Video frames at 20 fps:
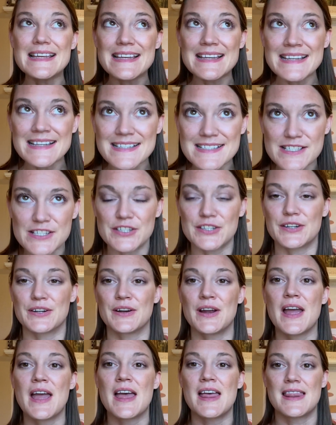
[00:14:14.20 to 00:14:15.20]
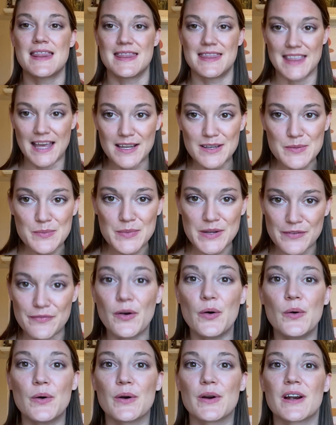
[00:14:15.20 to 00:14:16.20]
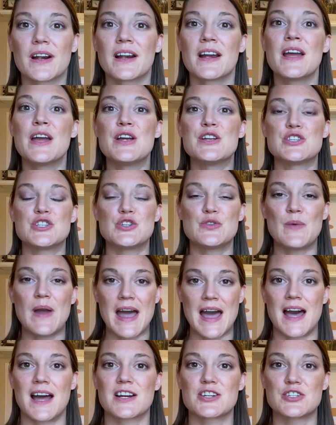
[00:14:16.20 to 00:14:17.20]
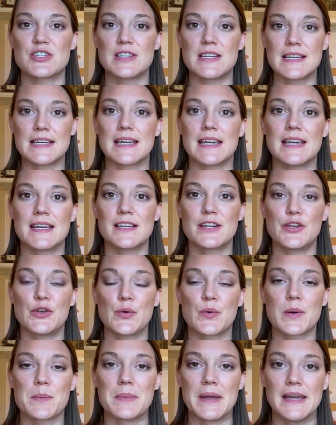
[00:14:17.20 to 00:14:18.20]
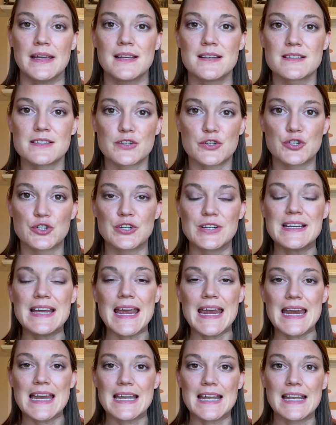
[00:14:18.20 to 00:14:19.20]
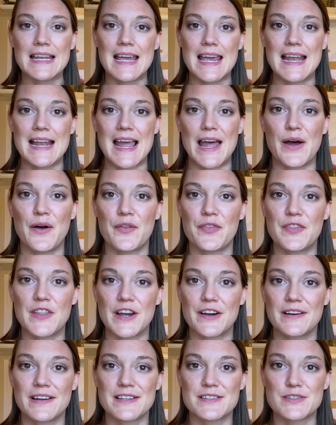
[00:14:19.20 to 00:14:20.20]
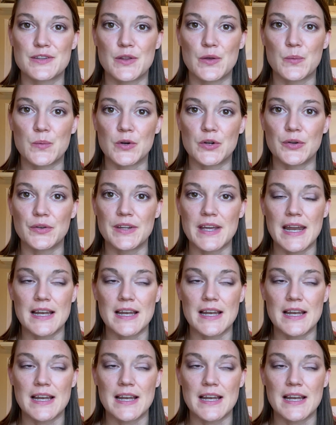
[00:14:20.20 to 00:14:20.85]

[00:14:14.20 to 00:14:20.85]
easier than before to actually get your pins created and out there into the world.